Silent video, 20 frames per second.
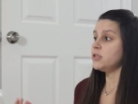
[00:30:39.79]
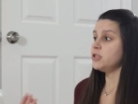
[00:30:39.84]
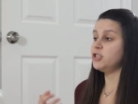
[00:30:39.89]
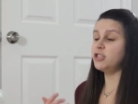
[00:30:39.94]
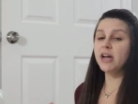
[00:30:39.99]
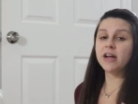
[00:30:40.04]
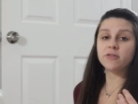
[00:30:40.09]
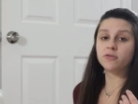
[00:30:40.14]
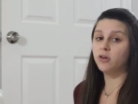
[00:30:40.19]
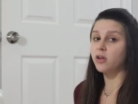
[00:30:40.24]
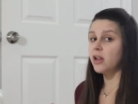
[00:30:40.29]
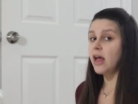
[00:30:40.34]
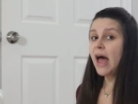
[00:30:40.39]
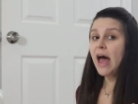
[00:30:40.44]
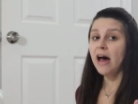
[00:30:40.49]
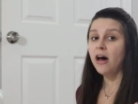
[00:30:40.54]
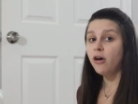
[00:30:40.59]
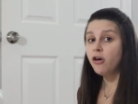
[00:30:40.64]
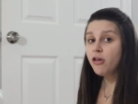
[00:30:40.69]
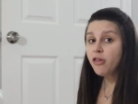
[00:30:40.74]
general
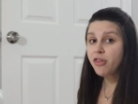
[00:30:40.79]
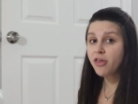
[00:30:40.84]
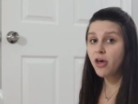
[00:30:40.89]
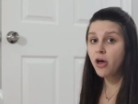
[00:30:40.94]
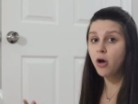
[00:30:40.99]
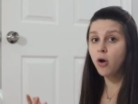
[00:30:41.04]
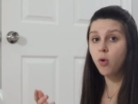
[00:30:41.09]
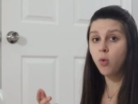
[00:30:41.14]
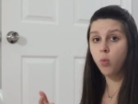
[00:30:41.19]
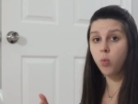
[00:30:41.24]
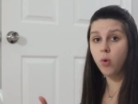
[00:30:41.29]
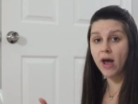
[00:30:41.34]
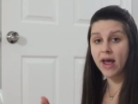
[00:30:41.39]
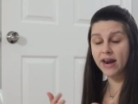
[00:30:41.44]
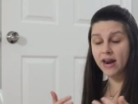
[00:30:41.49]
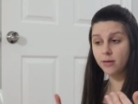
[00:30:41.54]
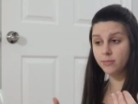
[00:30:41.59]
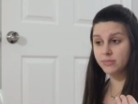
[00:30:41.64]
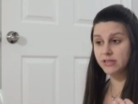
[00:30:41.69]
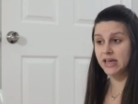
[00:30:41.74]
health
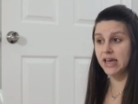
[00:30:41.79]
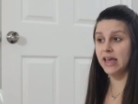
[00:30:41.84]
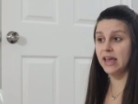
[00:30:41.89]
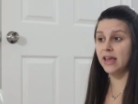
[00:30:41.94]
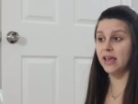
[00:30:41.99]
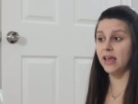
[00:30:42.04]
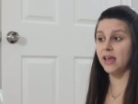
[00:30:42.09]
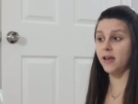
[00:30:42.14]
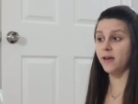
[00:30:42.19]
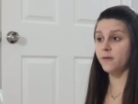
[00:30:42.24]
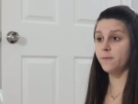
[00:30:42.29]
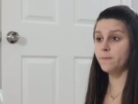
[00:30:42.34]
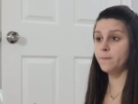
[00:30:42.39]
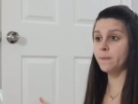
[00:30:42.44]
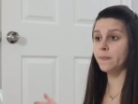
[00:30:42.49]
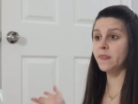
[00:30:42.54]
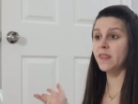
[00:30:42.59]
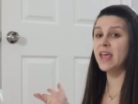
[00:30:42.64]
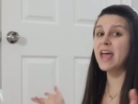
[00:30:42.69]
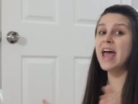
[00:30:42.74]
when I'm taking
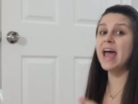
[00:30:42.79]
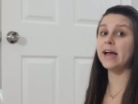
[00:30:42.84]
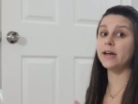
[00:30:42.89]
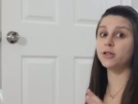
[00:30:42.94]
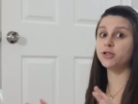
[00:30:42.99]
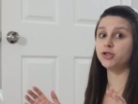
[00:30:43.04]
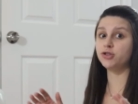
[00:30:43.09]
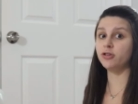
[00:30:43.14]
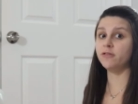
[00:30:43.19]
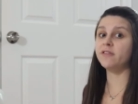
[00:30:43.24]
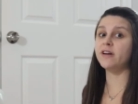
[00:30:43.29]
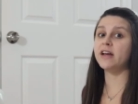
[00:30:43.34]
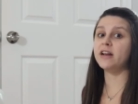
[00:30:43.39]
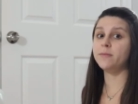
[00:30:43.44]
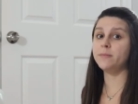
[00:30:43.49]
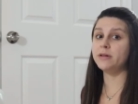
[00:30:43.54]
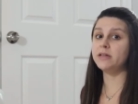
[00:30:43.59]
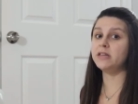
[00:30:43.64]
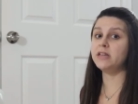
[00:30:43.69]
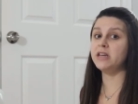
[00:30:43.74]
extra
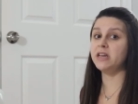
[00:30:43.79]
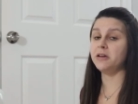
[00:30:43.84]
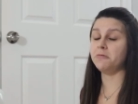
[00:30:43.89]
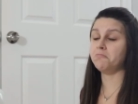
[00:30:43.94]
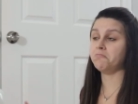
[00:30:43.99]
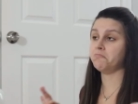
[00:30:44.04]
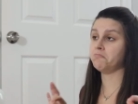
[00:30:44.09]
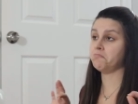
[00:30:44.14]
vitamin D.